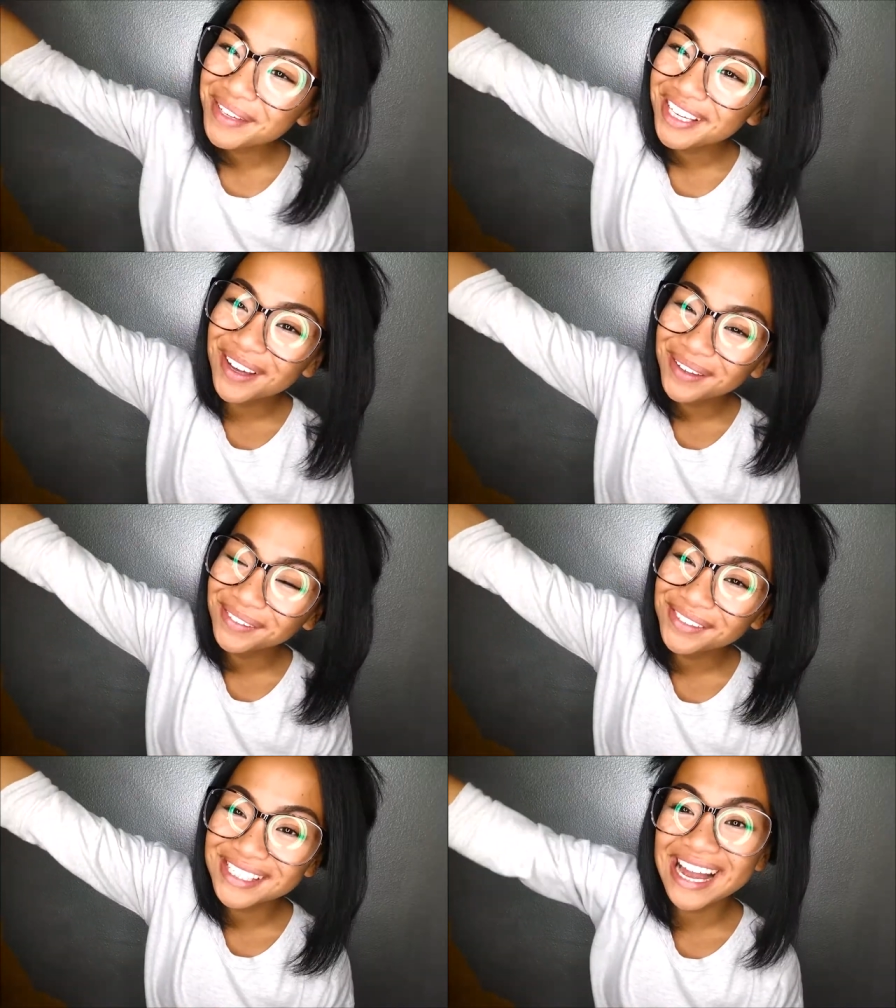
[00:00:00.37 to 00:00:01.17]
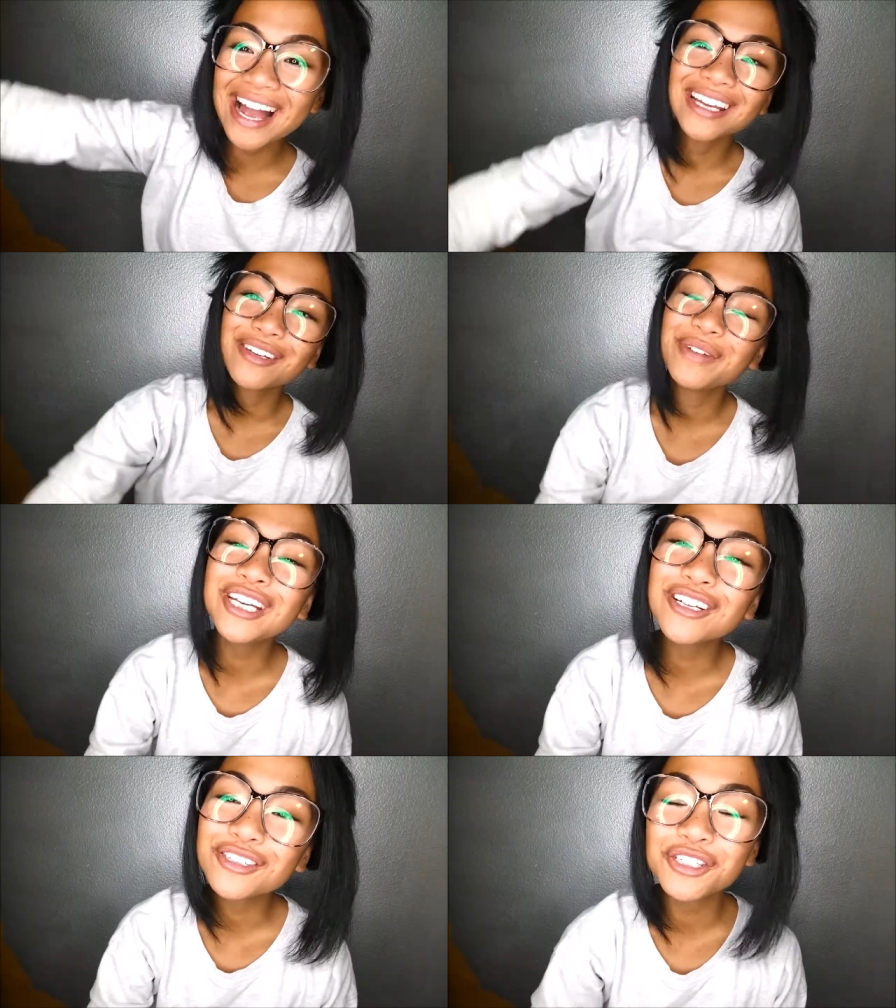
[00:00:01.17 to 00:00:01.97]
amigos! I am
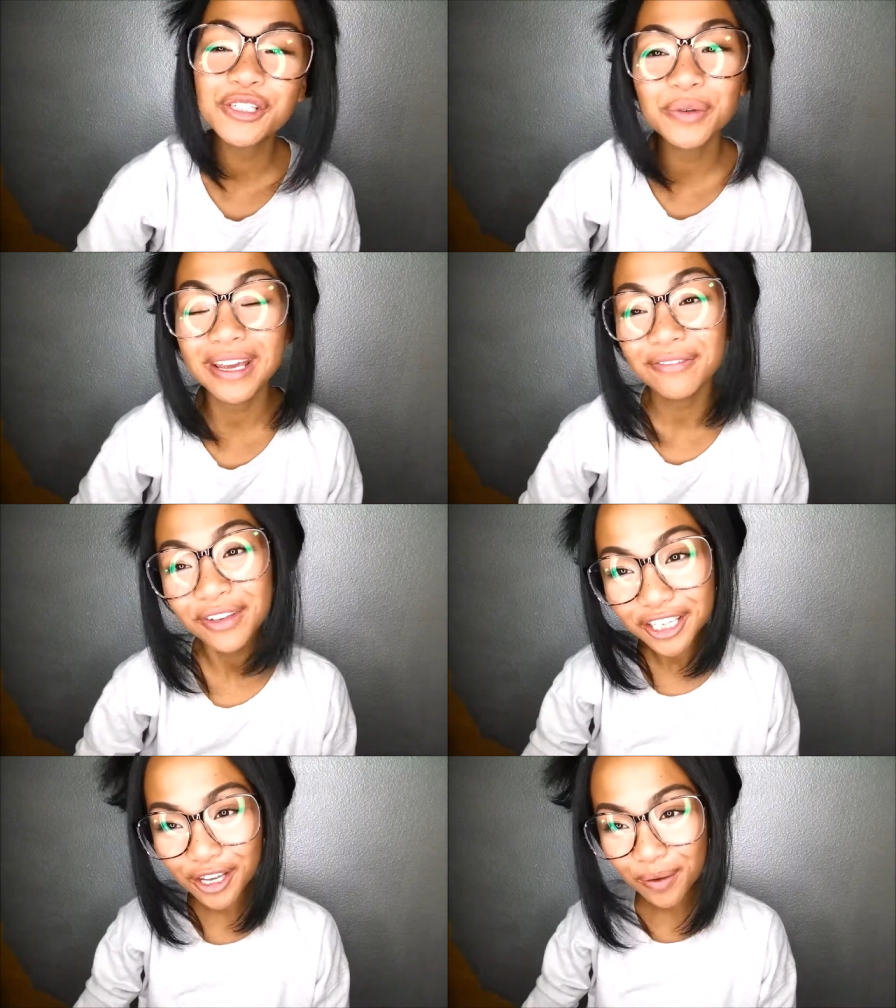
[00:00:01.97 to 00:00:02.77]
here to do a video